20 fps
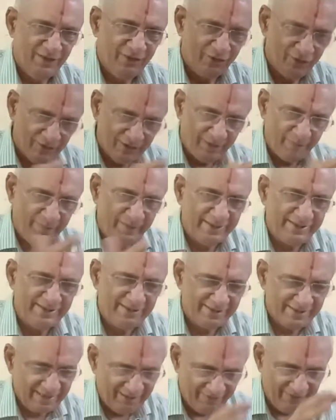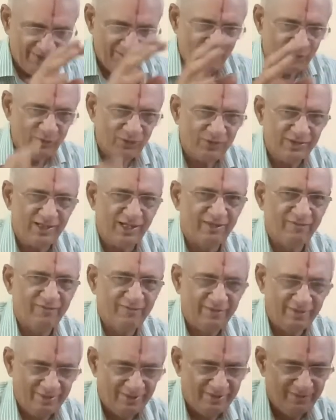So that makes 7 to start.
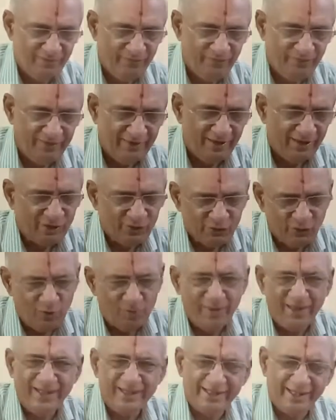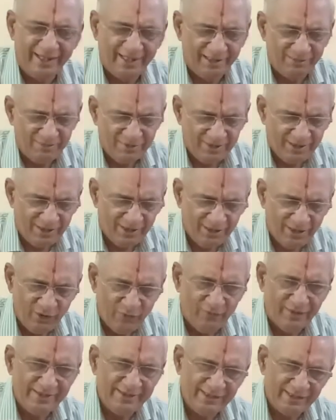There are so many other items, the
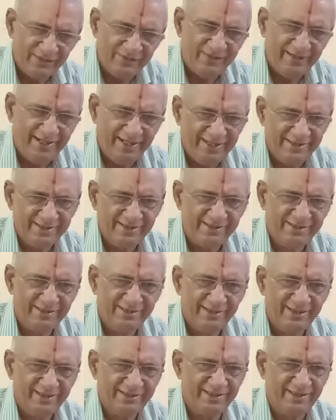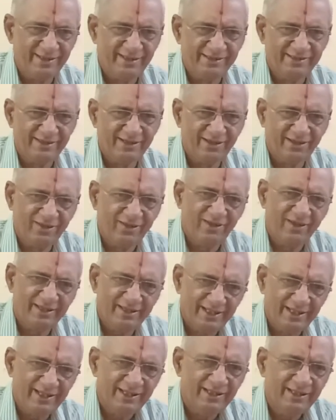nuances, variances, etc. are
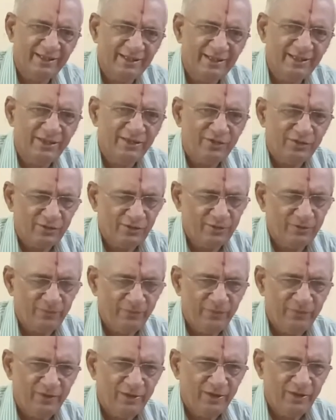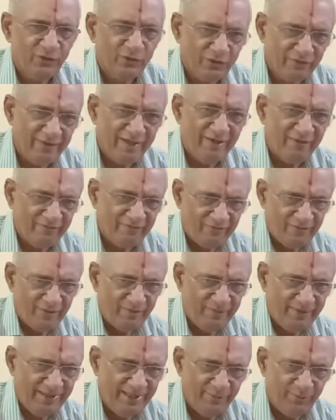there. So we
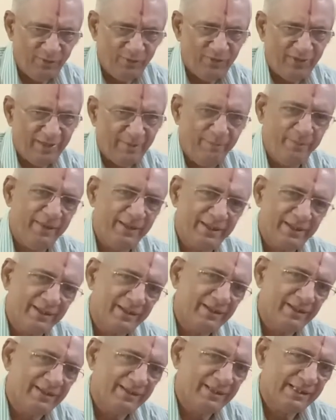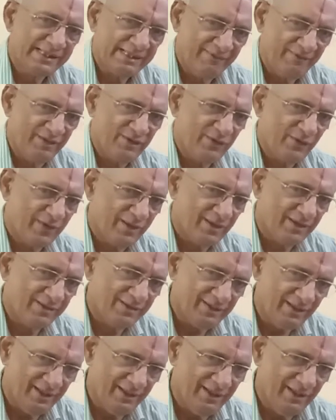have been able to compare the 7
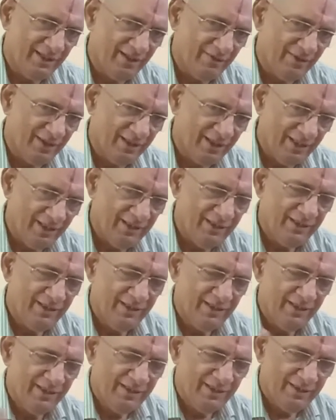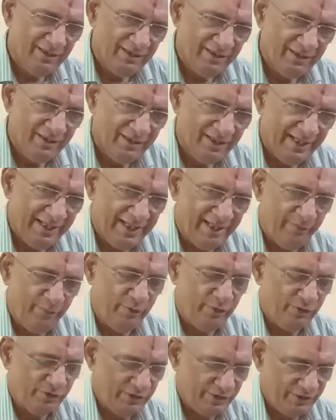swaras and our
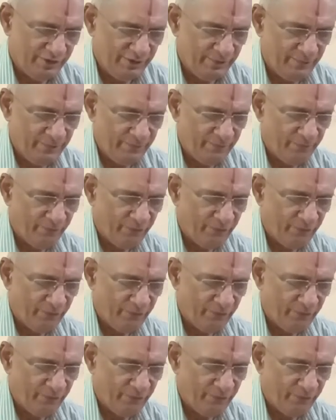attributes.